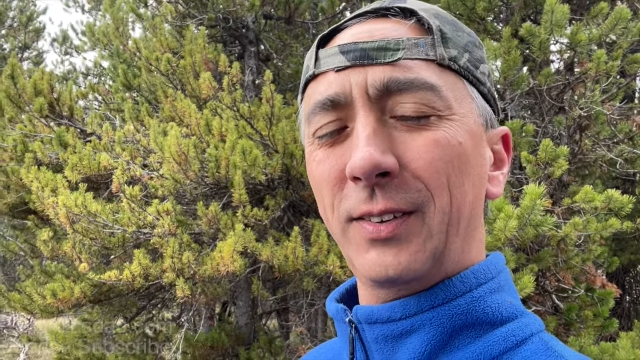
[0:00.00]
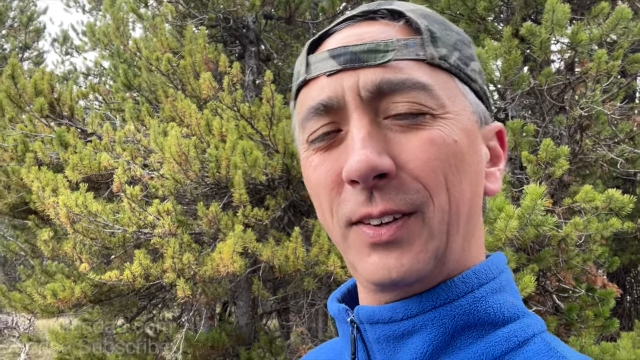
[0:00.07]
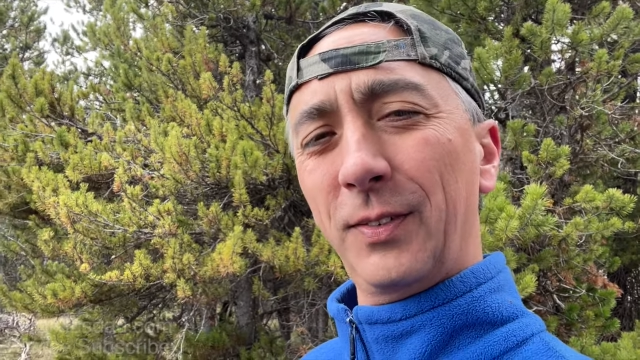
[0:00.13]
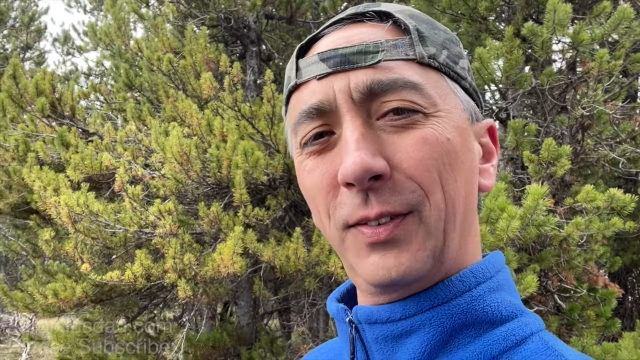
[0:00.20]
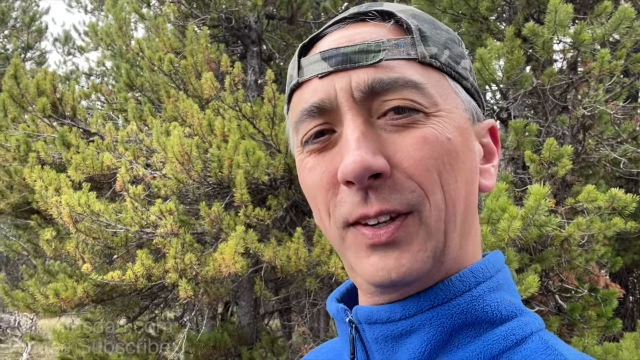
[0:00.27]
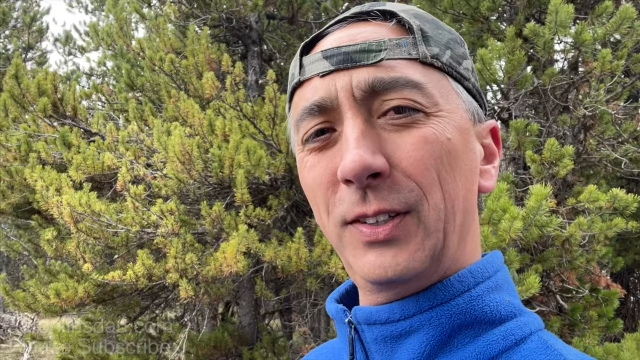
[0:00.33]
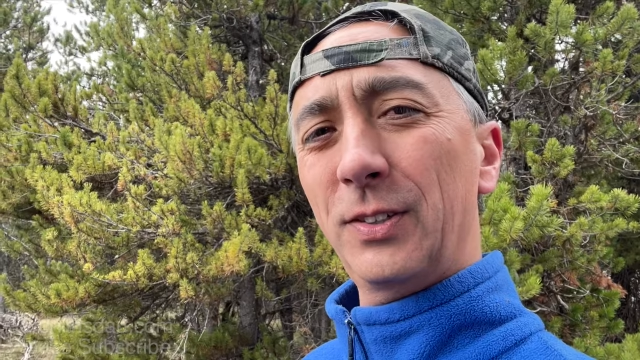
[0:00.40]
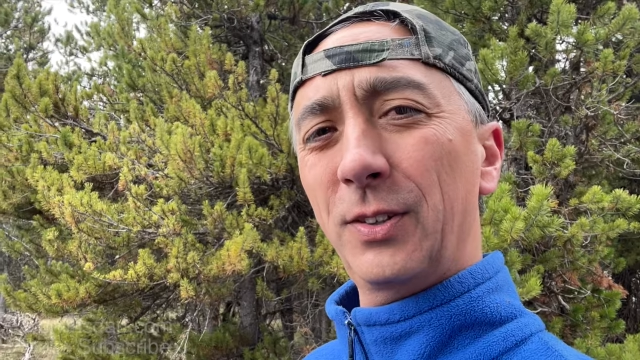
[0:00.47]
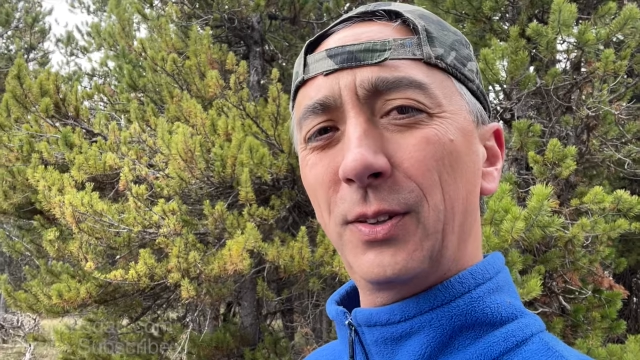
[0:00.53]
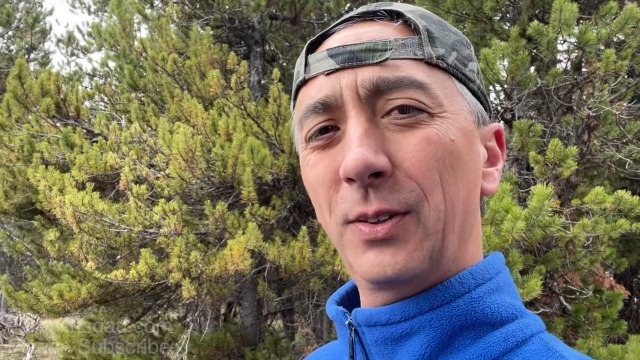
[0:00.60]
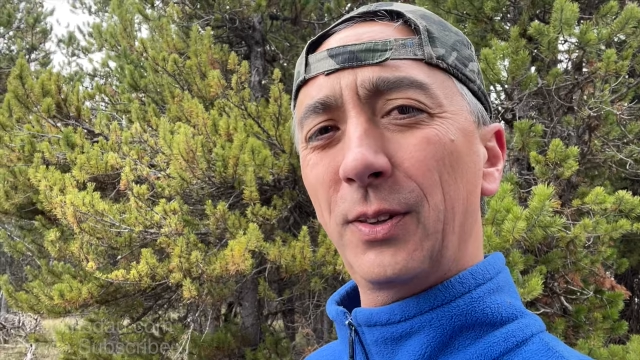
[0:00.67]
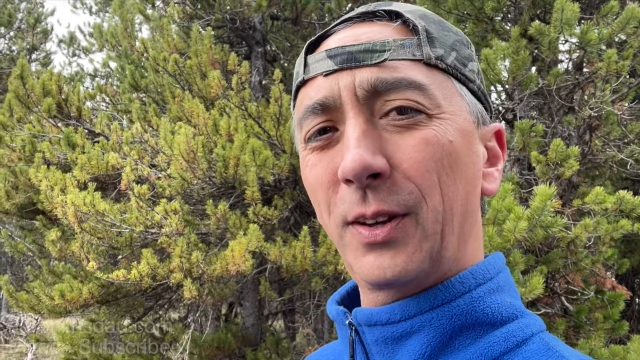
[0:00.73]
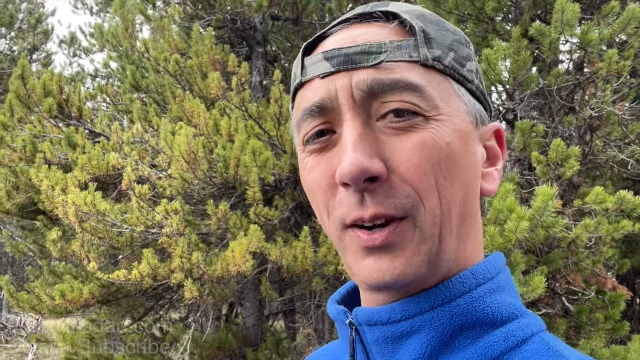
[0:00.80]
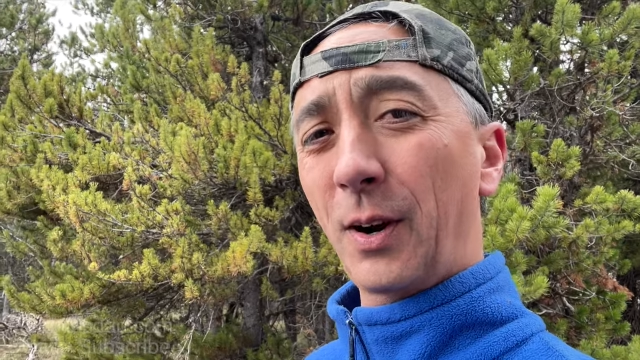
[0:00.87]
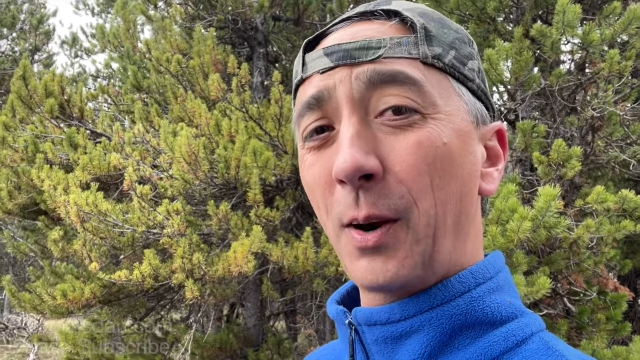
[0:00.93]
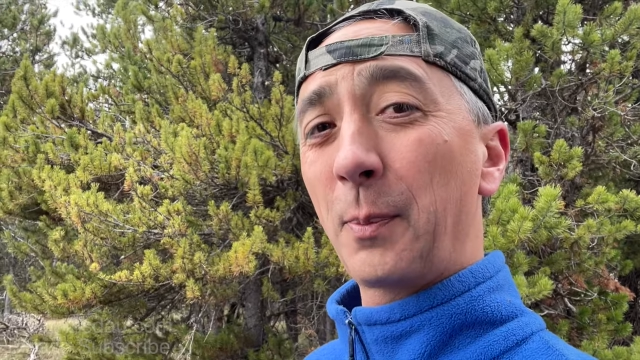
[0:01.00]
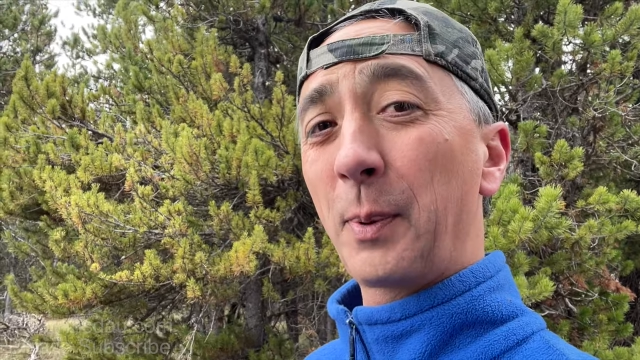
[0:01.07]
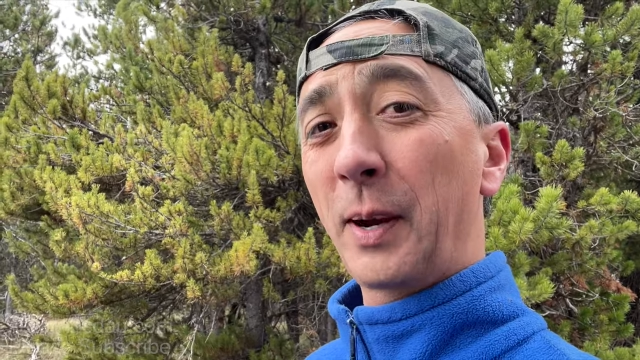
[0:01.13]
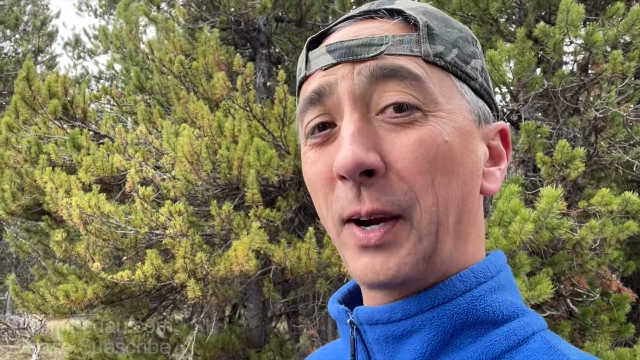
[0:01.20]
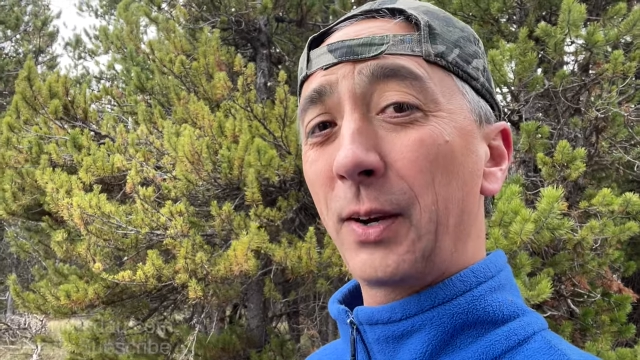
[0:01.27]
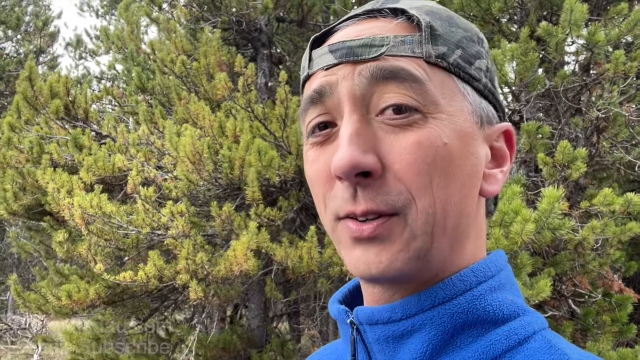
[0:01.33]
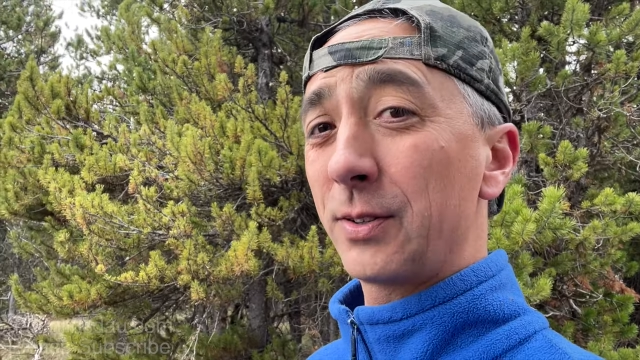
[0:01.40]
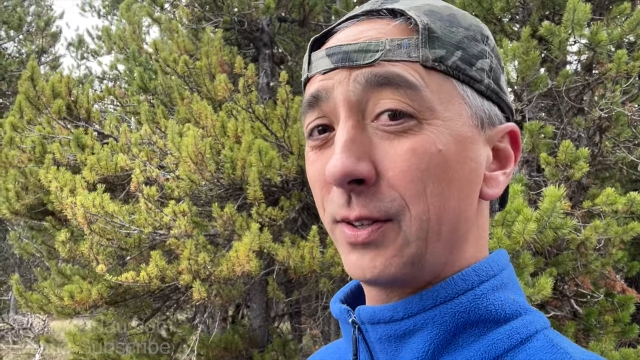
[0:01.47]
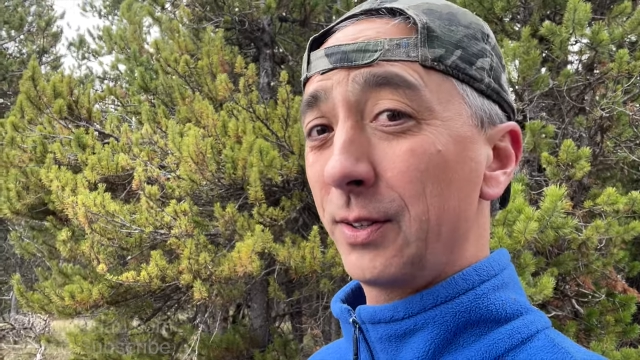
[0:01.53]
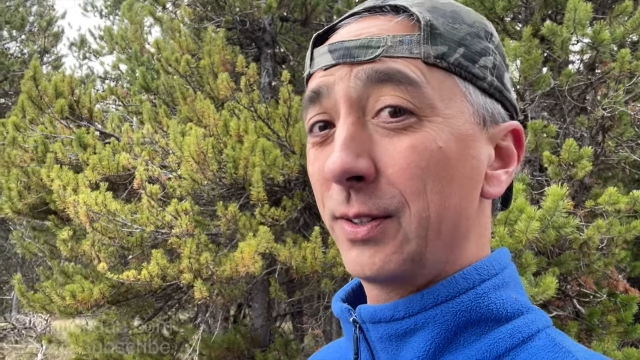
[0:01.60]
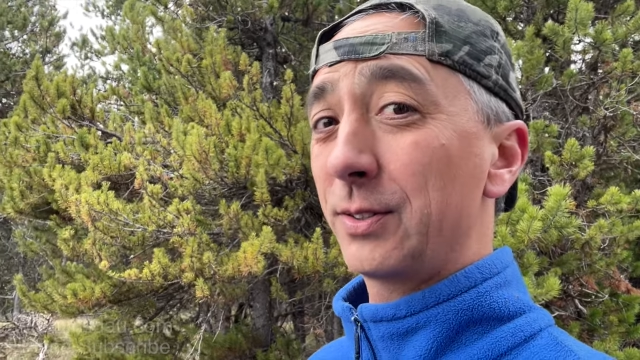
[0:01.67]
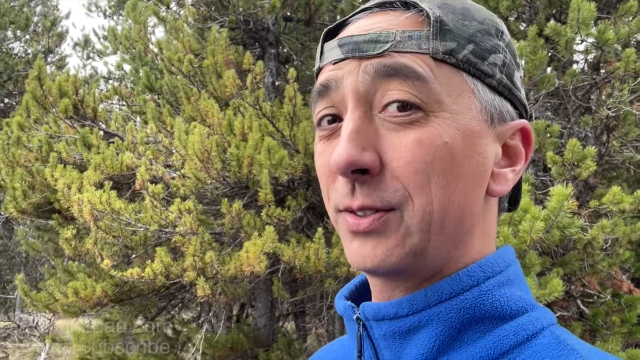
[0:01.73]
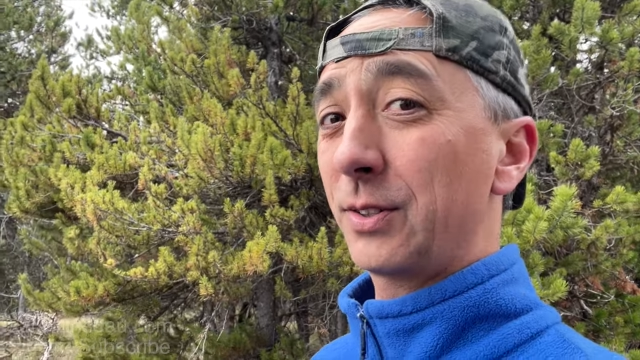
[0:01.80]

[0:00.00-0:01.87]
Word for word: convince you there are bears on this